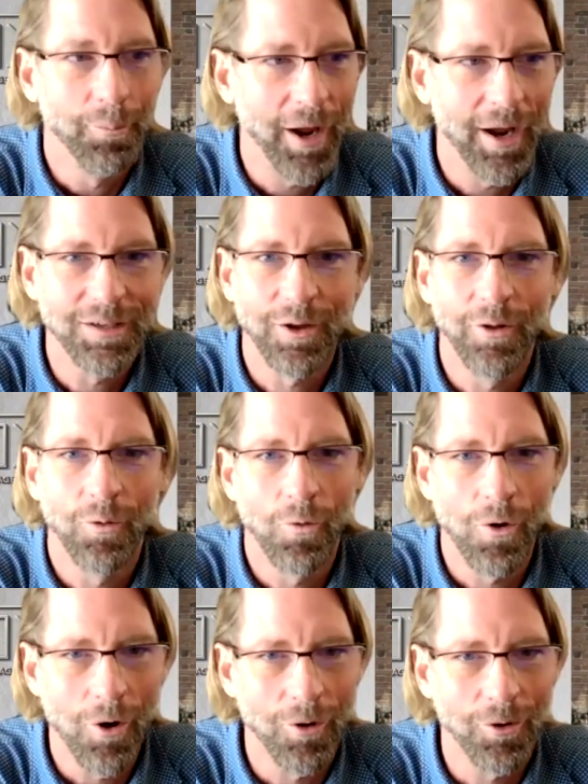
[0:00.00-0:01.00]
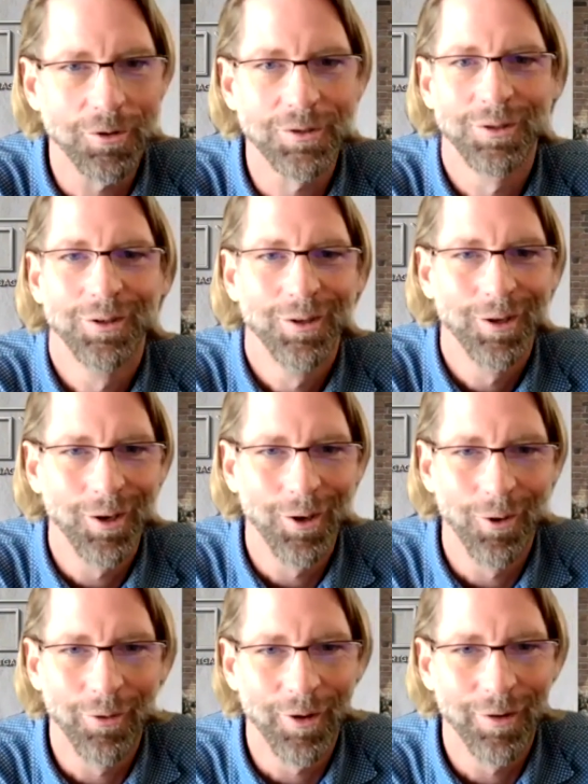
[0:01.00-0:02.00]
paint's on the walls,
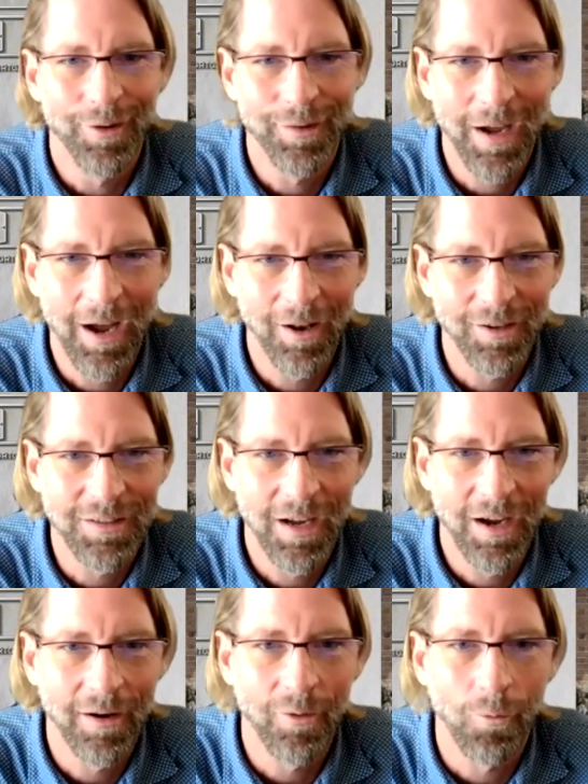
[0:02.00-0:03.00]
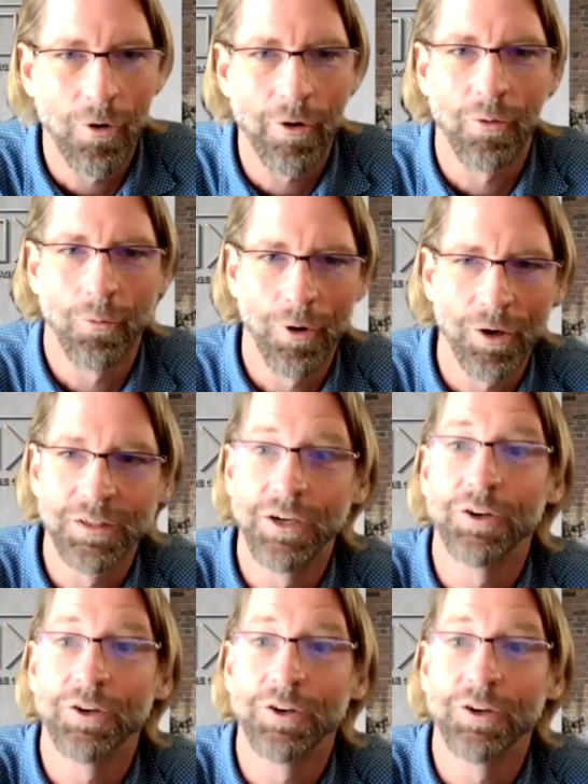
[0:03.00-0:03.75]
the tile is down and the water works.